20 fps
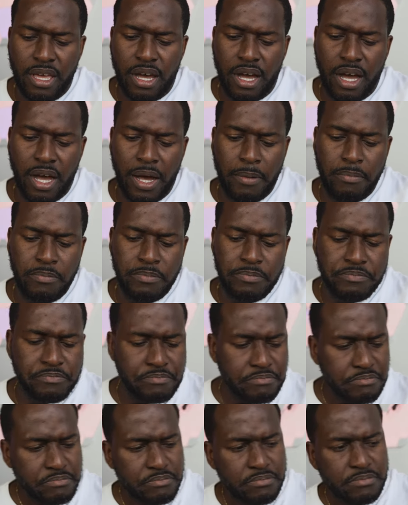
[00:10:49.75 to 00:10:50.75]
Um,
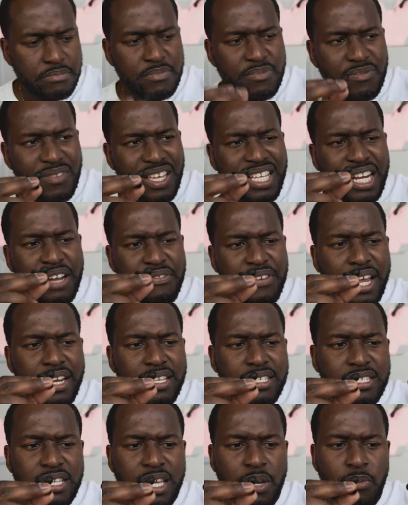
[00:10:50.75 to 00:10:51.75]
and I've got
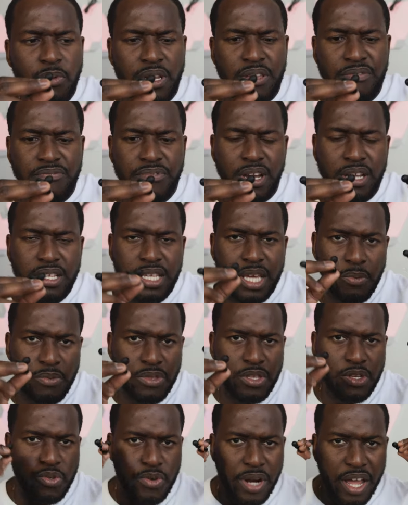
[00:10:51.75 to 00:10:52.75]
to say, what they've done here
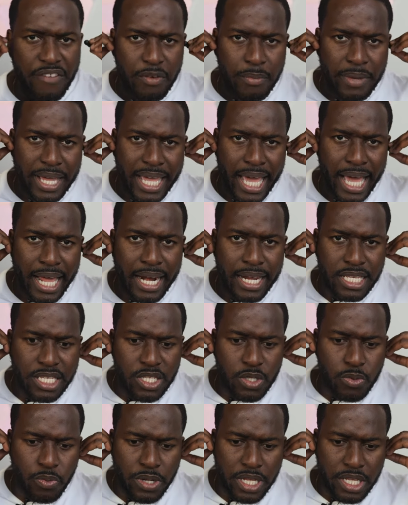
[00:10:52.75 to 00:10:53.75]
with the driver mechanics
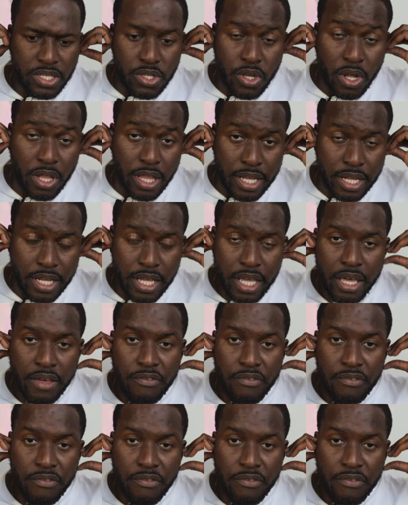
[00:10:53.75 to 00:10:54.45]
is really solid